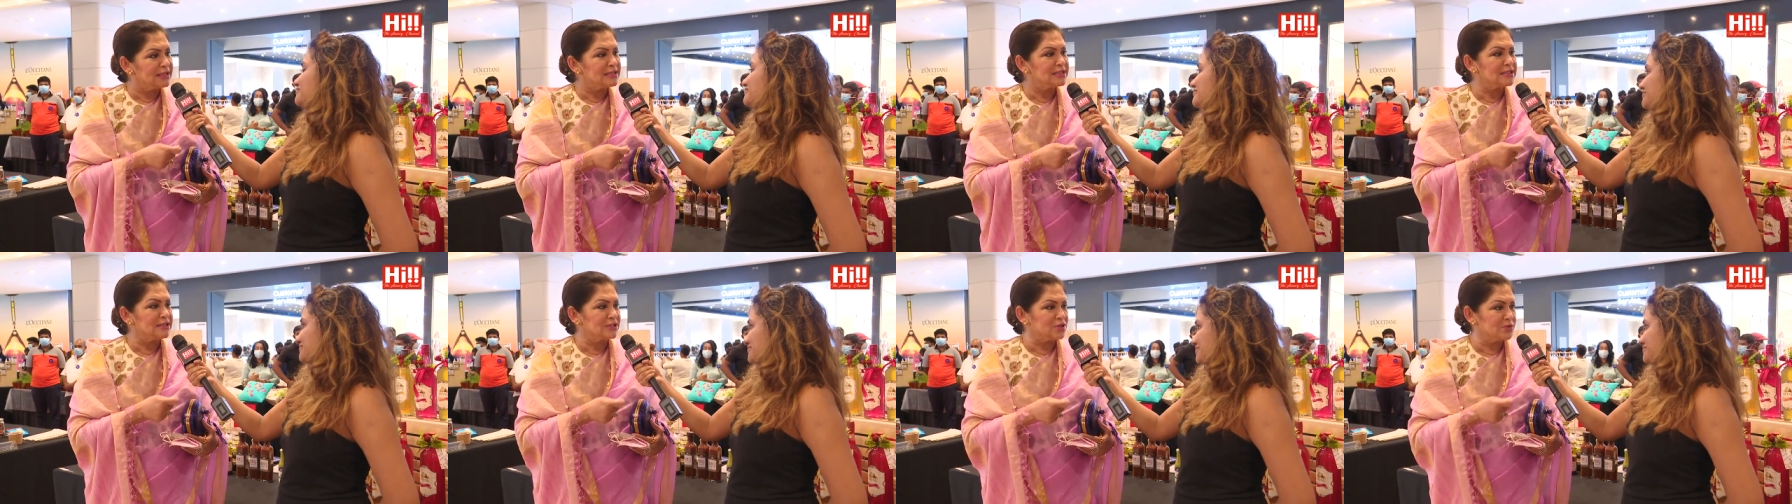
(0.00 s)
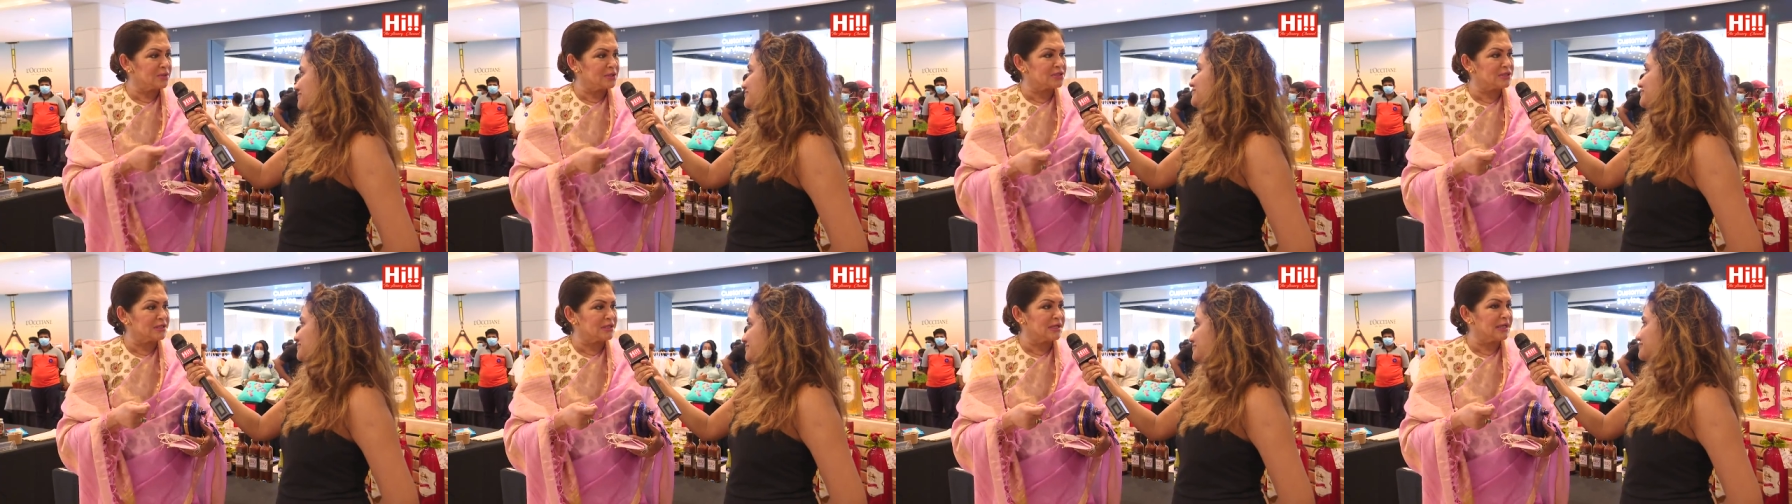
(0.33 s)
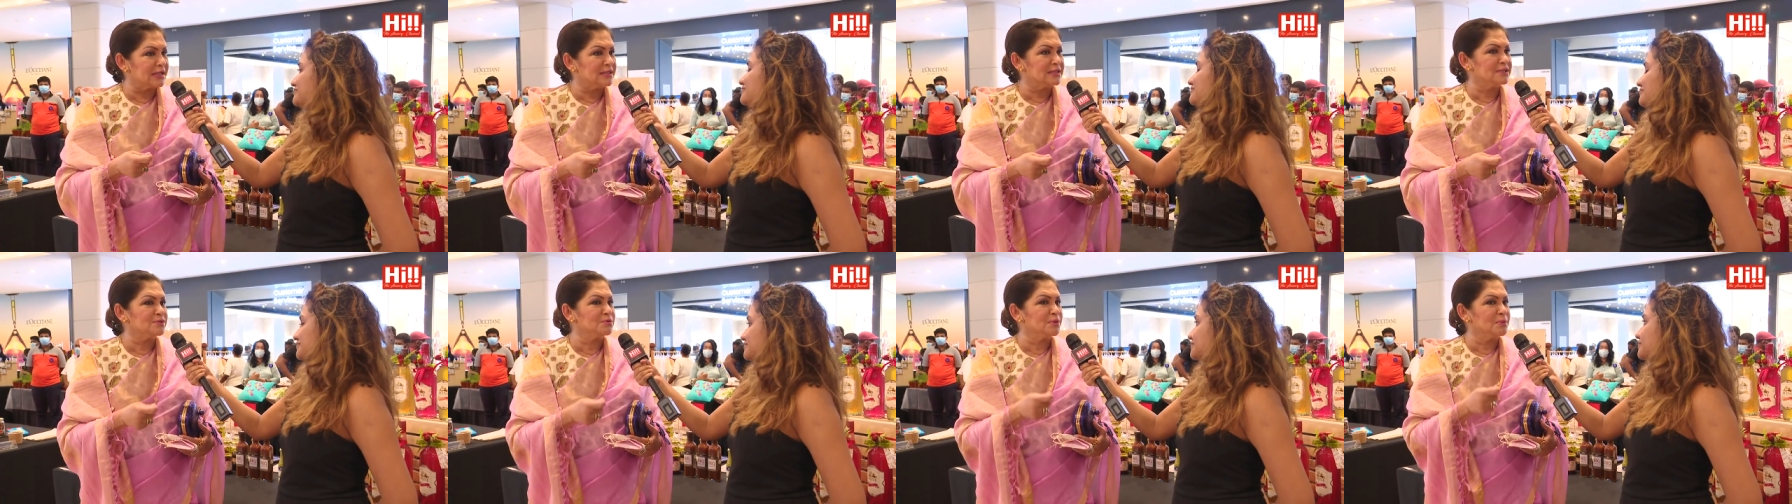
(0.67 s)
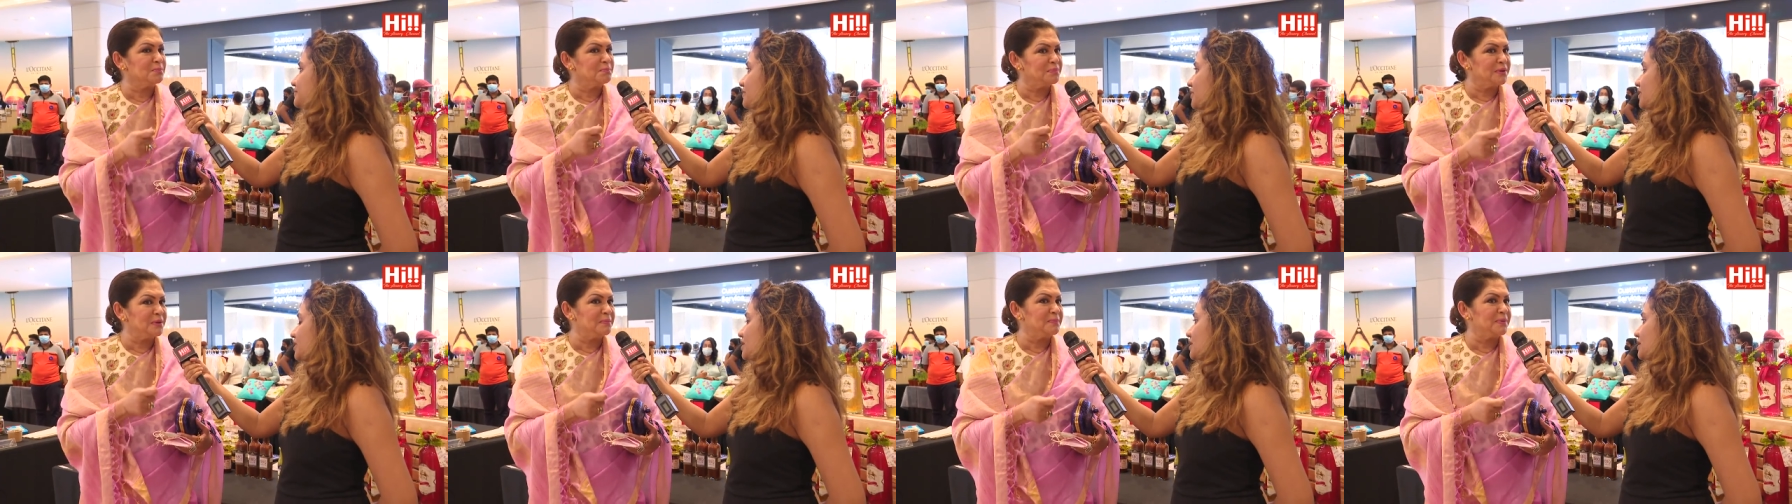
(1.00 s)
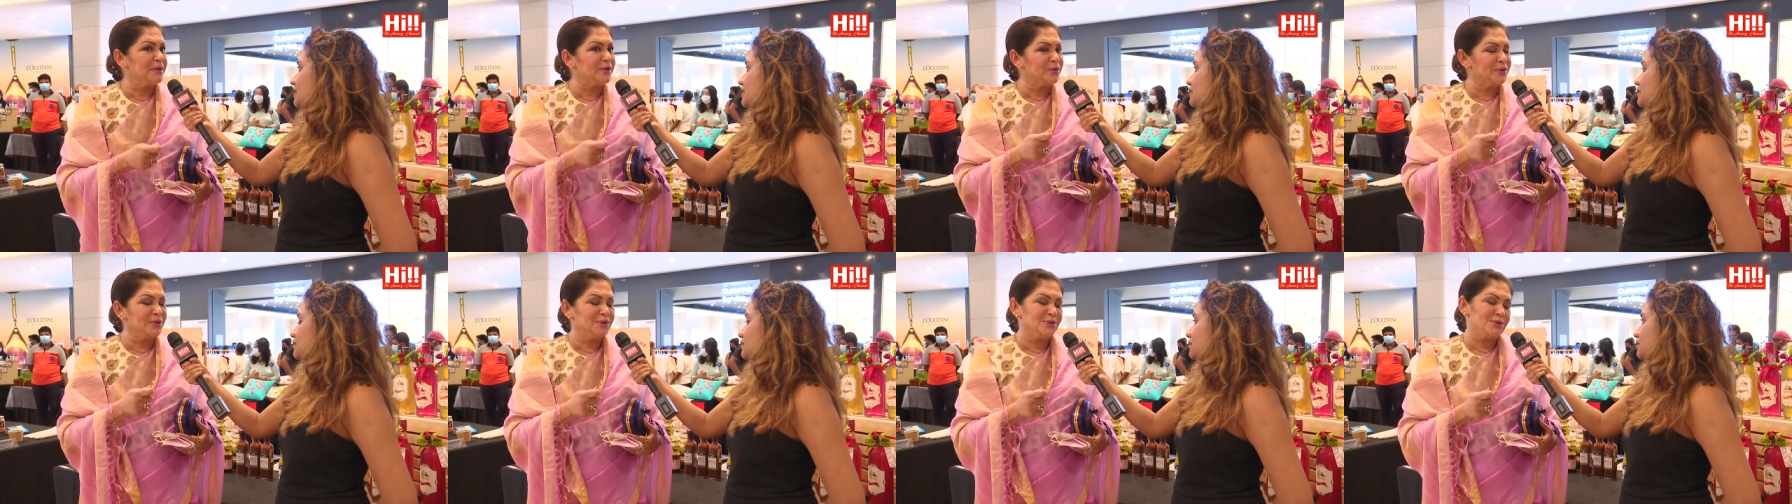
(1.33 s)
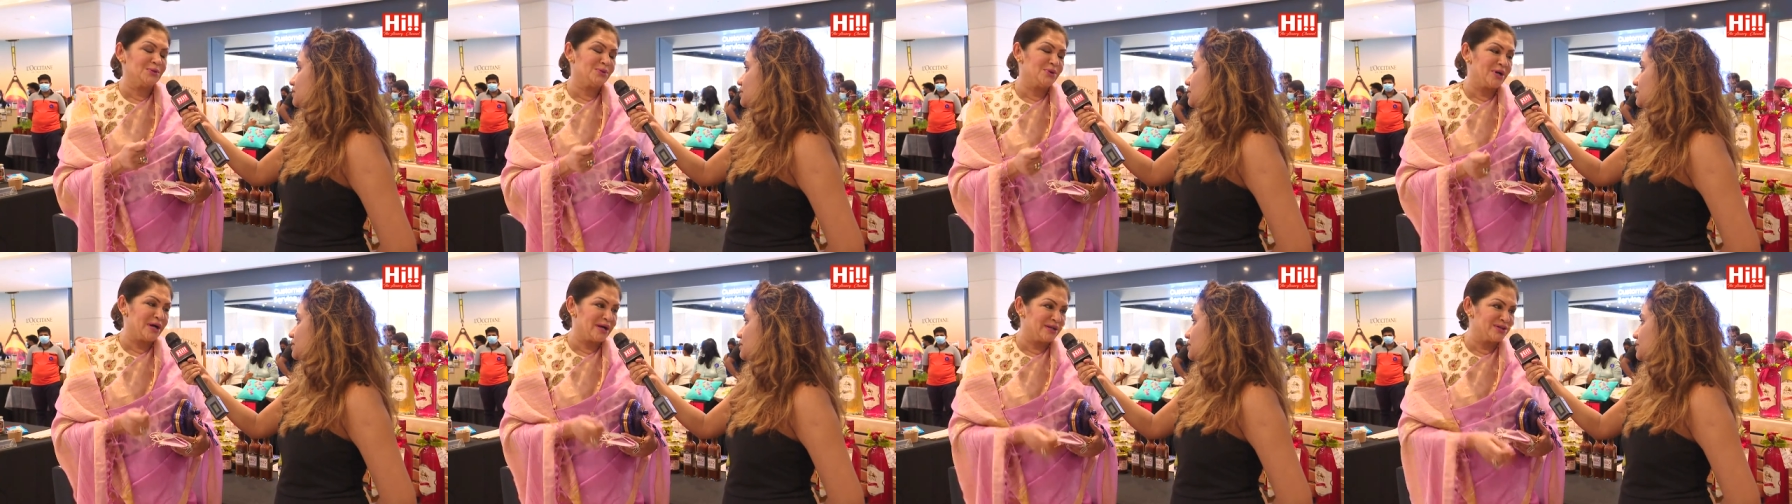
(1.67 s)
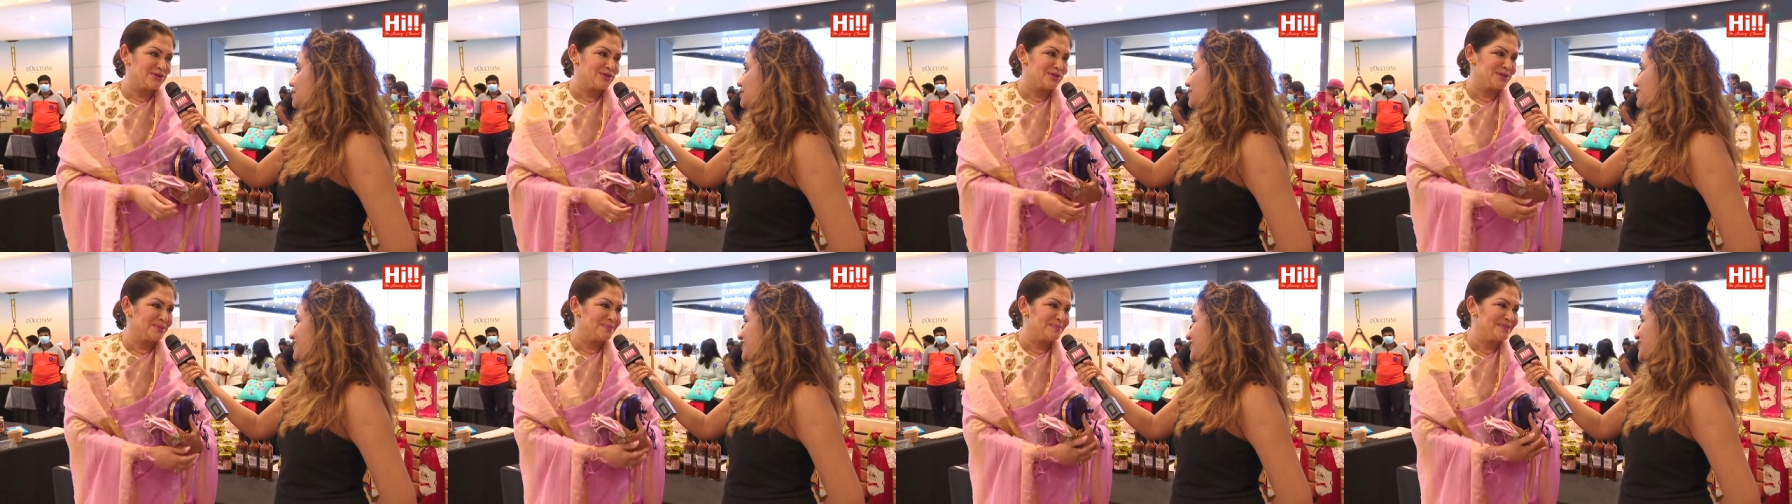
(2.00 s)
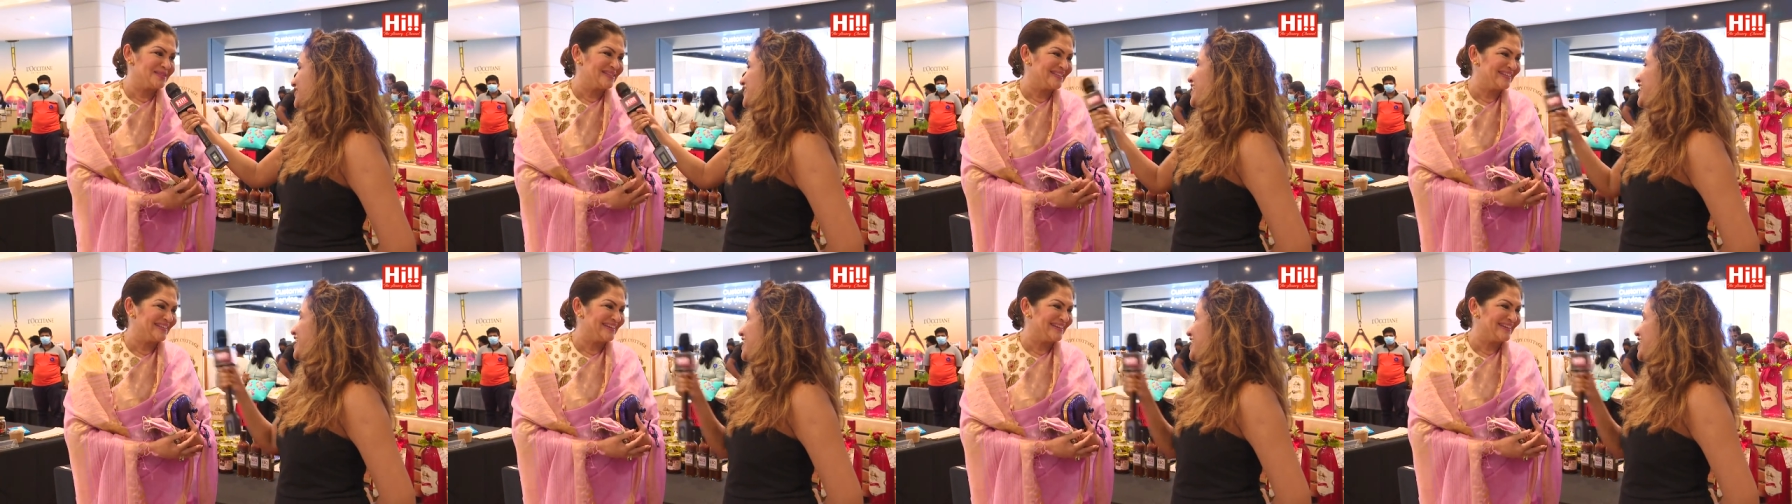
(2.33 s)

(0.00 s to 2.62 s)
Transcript: a situation like this when people are going through hardships.